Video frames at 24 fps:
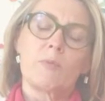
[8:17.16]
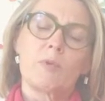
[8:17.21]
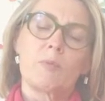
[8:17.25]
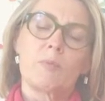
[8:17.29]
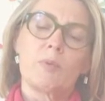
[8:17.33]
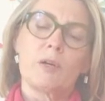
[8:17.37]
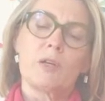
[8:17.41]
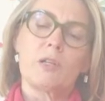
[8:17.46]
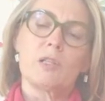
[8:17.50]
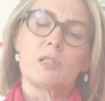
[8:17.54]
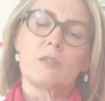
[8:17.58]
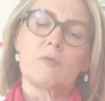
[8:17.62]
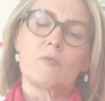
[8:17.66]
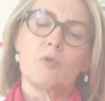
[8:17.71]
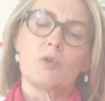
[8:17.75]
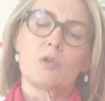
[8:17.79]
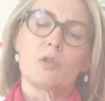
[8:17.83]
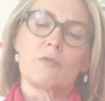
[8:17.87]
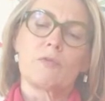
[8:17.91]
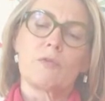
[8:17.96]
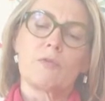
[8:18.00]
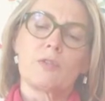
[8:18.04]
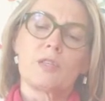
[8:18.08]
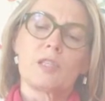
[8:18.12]
buckets of water
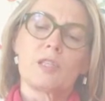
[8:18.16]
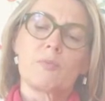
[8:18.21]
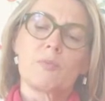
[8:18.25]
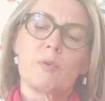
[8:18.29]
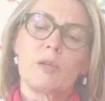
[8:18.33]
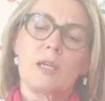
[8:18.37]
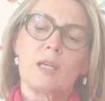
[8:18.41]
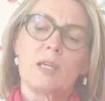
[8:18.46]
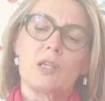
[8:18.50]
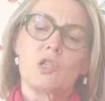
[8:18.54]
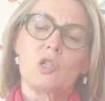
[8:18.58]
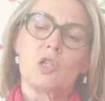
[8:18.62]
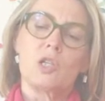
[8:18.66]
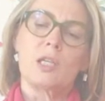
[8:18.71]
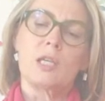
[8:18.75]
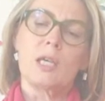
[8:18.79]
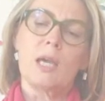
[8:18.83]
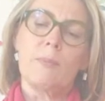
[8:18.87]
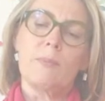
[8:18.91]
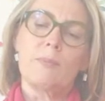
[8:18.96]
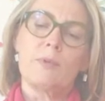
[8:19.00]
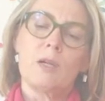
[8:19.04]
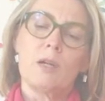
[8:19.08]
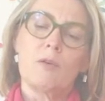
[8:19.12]
from the spring. She
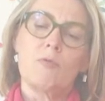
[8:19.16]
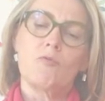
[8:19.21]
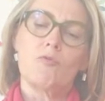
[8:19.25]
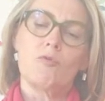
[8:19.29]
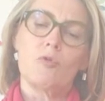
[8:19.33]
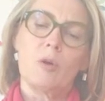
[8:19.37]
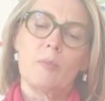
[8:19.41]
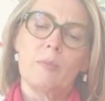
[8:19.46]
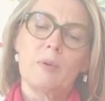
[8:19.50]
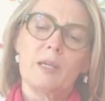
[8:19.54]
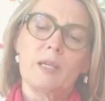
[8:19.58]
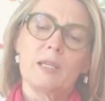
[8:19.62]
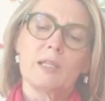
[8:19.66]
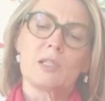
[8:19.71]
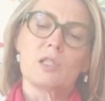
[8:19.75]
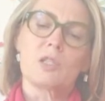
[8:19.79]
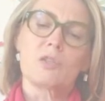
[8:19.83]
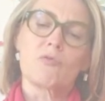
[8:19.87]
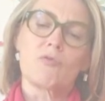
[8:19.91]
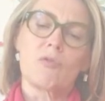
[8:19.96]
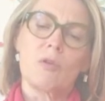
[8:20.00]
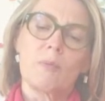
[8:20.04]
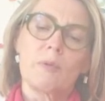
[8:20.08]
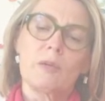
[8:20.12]
kept on rubbing and
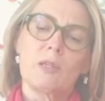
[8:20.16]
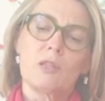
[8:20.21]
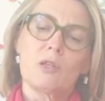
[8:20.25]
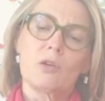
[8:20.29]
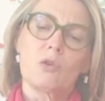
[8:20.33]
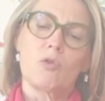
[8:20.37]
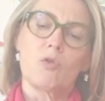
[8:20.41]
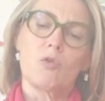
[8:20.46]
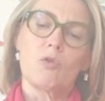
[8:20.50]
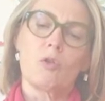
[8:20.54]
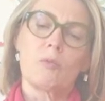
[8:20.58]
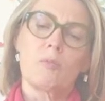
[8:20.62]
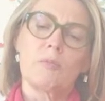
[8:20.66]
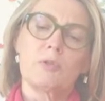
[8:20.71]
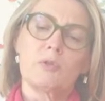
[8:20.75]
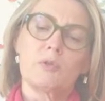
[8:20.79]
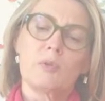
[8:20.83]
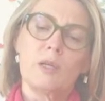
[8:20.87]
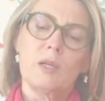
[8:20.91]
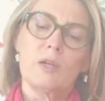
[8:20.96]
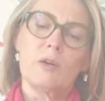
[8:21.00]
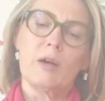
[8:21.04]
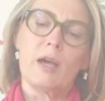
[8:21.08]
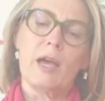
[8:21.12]
scrubbing the corn
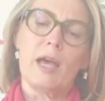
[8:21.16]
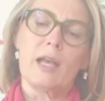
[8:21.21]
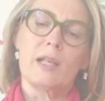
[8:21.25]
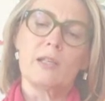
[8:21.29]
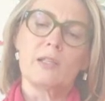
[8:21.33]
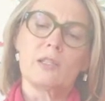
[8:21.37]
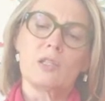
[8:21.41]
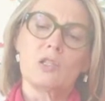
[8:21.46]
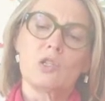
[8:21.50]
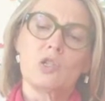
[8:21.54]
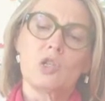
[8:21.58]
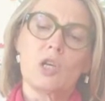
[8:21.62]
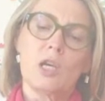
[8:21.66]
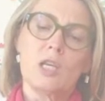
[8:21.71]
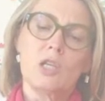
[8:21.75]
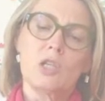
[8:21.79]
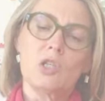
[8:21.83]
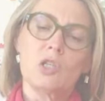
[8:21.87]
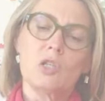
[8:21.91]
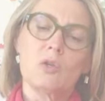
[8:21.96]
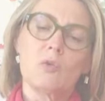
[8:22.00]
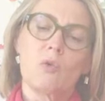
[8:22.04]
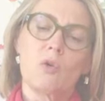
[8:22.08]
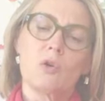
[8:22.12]
between her hands and
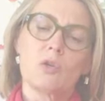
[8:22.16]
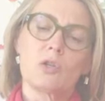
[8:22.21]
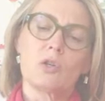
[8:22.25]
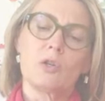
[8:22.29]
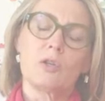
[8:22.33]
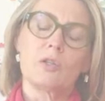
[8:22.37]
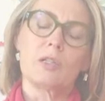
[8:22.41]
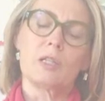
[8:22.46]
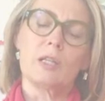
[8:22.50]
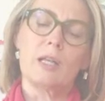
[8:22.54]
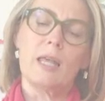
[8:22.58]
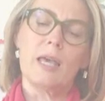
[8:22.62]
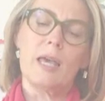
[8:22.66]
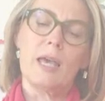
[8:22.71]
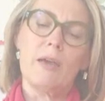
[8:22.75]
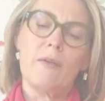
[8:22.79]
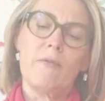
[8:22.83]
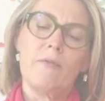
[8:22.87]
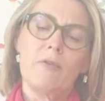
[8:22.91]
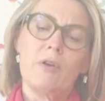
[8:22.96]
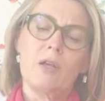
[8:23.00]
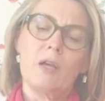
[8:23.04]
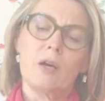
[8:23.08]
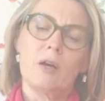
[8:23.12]
changing the water until
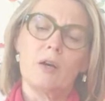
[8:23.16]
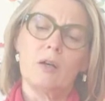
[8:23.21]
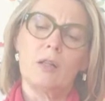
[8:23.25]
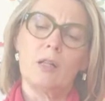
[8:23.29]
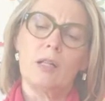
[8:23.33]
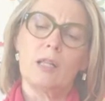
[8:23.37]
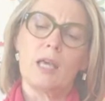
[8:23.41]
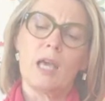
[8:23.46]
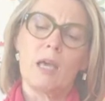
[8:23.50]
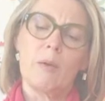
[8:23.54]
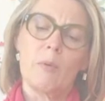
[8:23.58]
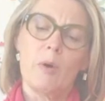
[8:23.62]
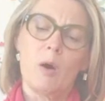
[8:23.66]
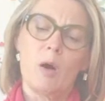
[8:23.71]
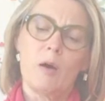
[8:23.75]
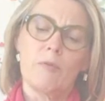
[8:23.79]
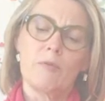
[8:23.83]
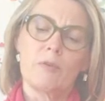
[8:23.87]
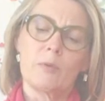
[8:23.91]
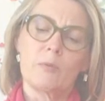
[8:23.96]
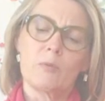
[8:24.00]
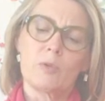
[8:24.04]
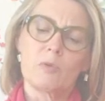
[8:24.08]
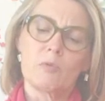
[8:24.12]
every hull came off
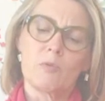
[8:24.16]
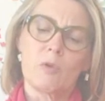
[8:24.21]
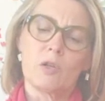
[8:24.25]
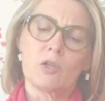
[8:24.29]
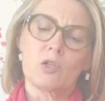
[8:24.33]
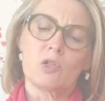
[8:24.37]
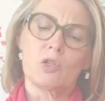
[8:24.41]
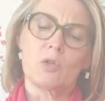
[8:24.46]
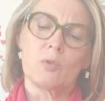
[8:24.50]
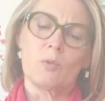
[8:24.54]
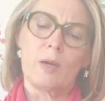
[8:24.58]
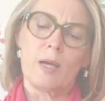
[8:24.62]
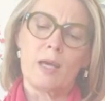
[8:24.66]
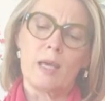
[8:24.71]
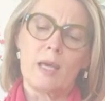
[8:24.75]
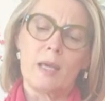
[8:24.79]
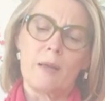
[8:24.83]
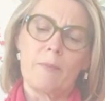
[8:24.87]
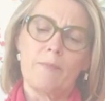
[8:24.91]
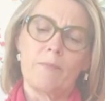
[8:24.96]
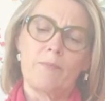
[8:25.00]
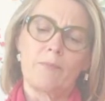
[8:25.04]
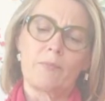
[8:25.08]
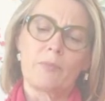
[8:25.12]
and was washed
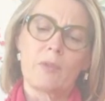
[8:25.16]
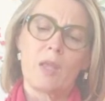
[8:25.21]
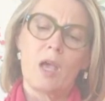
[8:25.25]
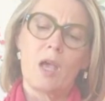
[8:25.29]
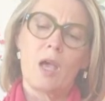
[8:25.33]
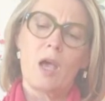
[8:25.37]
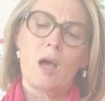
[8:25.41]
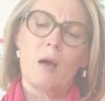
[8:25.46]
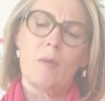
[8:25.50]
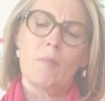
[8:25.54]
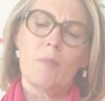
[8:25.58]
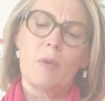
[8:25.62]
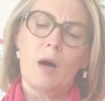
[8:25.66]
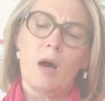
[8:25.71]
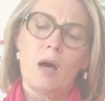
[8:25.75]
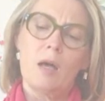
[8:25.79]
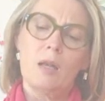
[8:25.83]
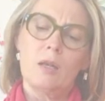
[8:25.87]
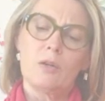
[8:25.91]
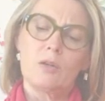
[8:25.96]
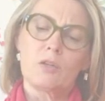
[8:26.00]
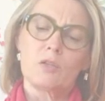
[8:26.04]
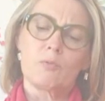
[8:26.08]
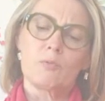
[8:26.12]
away. Ma
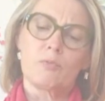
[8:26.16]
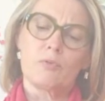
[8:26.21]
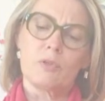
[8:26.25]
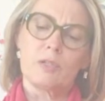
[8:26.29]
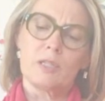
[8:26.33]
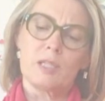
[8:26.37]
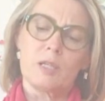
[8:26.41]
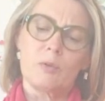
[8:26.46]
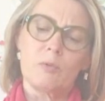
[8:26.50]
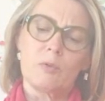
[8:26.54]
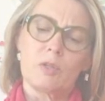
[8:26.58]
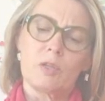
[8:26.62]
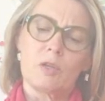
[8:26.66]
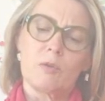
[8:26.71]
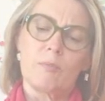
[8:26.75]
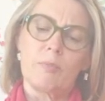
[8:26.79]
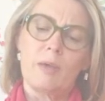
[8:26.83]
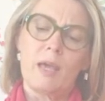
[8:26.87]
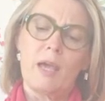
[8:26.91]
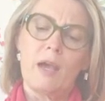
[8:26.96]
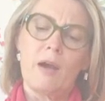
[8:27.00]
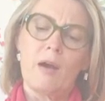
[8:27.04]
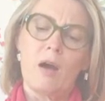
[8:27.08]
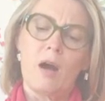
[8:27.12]
looked pretty, with her
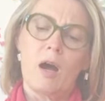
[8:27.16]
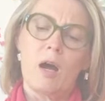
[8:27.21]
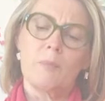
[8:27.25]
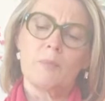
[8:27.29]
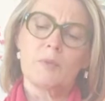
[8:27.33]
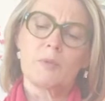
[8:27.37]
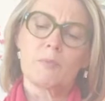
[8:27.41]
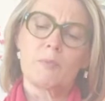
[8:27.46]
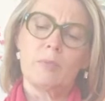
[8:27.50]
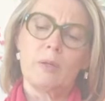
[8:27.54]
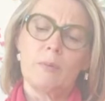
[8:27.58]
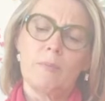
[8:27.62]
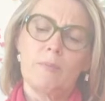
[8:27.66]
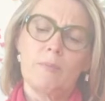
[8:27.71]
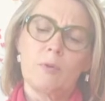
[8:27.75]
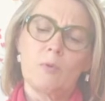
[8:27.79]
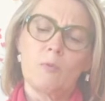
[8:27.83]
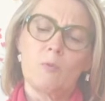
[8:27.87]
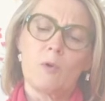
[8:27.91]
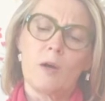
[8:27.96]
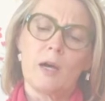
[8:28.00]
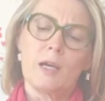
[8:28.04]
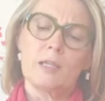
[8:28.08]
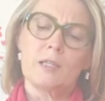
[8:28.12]
bare arms plump and
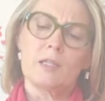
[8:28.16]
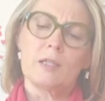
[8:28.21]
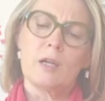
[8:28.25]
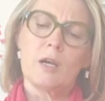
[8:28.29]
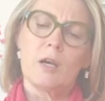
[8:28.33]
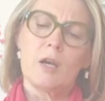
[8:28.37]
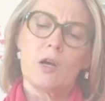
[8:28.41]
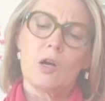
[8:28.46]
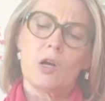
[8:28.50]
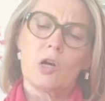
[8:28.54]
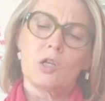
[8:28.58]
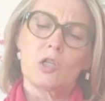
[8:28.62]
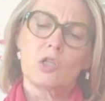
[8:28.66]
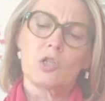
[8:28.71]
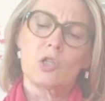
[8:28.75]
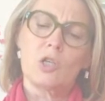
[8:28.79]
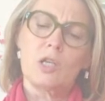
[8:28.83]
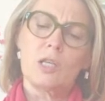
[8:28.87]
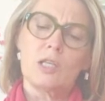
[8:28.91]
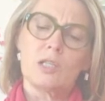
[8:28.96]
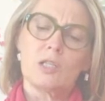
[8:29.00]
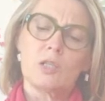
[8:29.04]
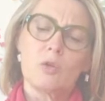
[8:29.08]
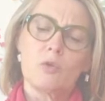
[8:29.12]
white, her
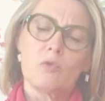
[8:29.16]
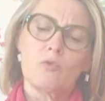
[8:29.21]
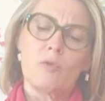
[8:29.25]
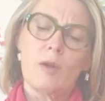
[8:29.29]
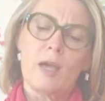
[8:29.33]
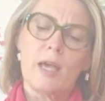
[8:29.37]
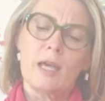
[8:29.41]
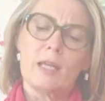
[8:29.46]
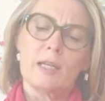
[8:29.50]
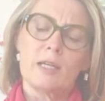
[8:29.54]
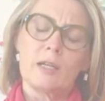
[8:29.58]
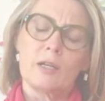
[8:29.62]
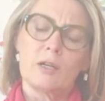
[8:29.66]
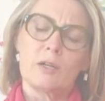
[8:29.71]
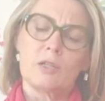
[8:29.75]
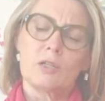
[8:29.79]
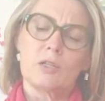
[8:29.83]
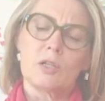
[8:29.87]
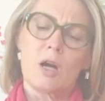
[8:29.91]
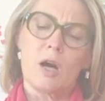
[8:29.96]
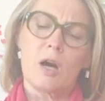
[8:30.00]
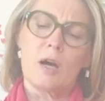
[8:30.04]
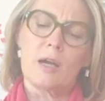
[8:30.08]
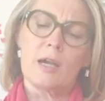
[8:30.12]
cheeks so red and her
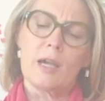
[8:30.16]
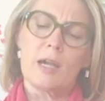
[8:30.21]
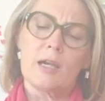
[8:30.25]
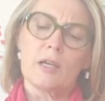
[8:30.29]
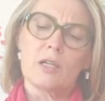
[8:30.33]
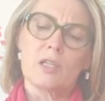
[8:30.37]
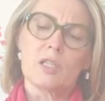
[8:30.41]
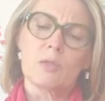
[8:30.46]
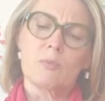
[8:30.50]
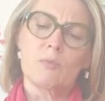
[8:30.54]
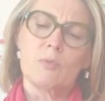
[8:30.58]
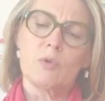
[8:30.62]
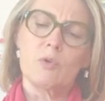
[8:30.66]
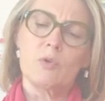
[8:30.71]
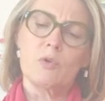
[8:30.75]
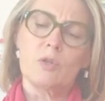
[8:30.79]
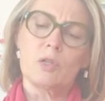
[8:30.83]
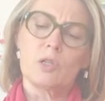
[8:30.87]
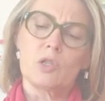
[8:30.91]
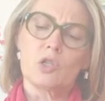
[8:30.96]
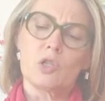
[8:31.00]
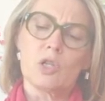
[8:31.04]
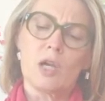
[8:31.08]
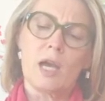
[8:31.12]
dark hair smooth
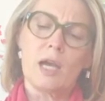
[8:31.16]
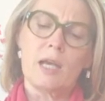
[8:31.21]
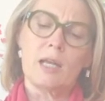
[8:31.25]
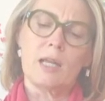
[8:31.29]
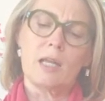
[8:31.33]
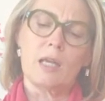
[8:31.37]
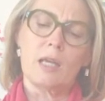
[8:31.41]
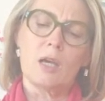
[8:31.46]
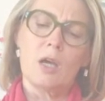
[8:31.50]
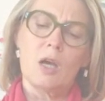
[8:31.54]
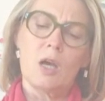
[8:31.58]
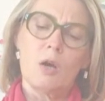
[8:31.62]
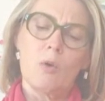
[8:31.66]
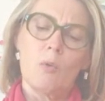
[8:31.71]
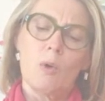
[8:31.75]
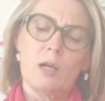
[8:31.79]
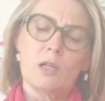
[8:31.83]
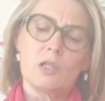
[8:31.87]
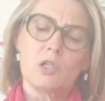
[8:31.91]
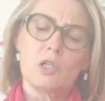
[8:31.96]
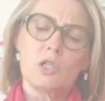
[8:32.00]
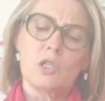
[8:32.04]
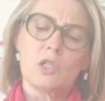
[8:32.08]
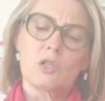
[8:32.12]
and shining, while
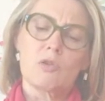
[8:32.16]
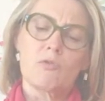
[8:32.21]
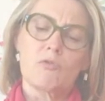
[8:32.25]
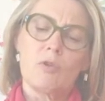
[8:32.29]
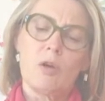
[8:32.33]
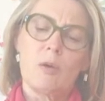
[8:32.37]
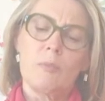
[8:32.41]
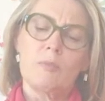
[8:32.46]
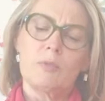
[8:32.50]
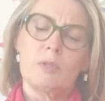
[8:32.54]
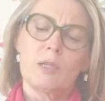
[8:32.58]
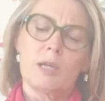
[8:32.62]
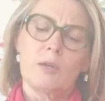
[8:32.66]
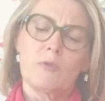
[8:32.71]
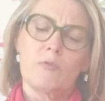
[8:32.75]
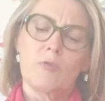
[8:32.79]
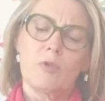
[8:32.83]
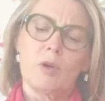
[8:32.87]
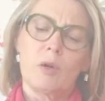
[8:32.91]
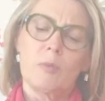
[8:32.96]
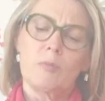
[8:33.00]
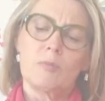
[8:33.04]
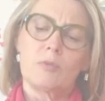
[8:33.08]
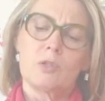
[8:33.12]
she scrubbed and
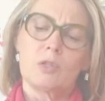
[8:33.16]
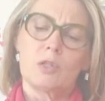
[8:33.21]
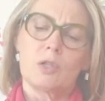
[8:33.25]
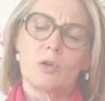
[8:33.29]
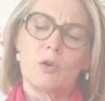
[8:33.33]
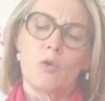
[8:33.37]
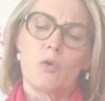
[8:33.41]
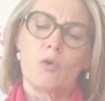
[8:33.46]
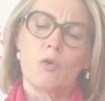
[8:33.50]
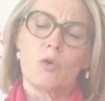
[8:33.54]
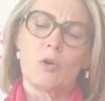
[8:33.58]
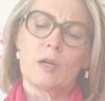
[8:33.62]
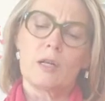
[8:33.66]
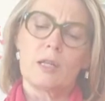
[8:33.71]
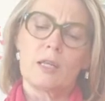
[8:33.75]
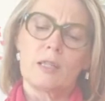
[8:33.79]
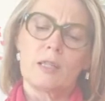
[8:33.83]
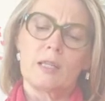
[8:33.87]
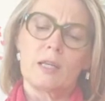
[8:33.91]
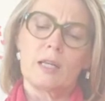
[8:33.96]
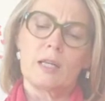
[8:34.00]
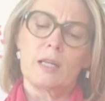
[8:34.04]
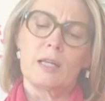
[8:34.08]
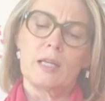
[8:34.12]
rubbed the corn in
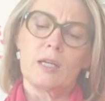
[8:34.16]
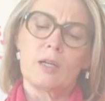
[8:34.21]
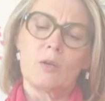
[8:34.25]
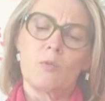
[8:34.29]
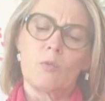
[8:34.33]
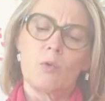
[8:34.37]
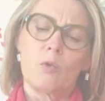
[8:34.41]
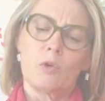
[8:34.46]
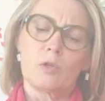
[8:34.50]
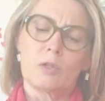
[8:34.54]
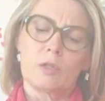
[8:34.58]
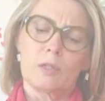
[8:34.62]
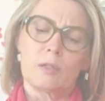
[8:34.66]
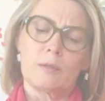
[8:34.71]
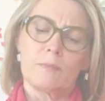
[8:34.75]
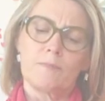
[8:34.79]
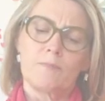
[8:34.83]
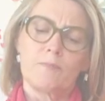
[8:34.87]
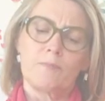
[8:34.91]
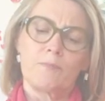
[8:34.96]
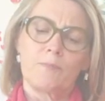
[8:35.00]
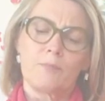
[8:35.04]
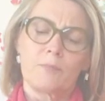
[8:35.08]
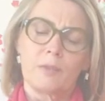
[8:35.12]
the clear water.
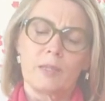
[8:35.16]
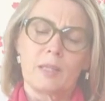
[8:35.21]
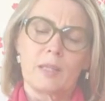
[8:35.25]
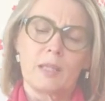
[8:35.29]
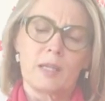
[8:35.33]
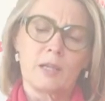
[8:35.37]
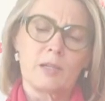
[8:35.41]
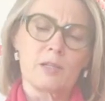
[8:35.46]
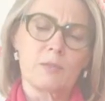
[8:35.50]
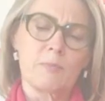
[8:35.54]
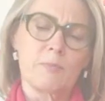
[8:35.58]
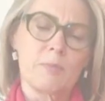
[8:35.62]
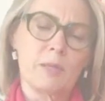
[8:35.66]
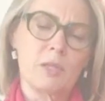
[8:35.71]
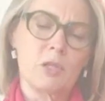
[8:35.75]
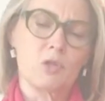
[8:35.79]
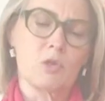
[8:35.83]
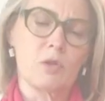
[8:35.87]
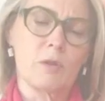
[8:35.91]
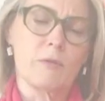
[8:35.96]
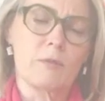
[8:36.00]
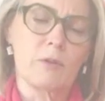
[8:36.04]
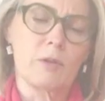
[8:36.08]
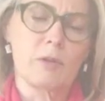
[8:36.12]
And here's a
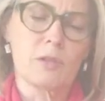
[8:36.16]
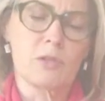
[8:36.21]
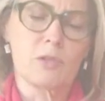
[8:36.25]
picture of her